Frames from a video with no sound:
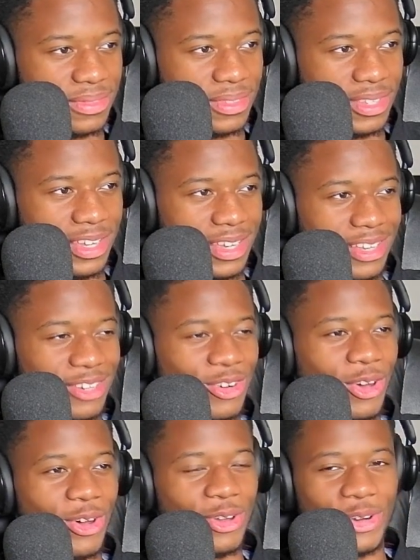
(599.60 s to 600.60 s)
it. Yeah,
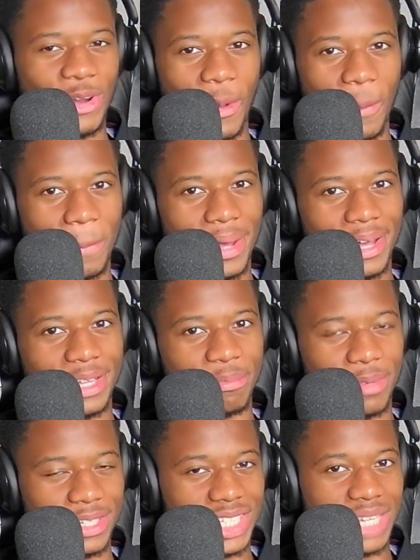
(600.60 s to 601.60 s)
not bad,
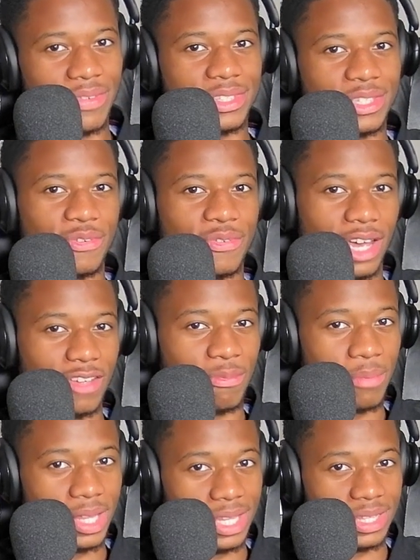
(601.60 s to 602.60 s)
but 75 million, the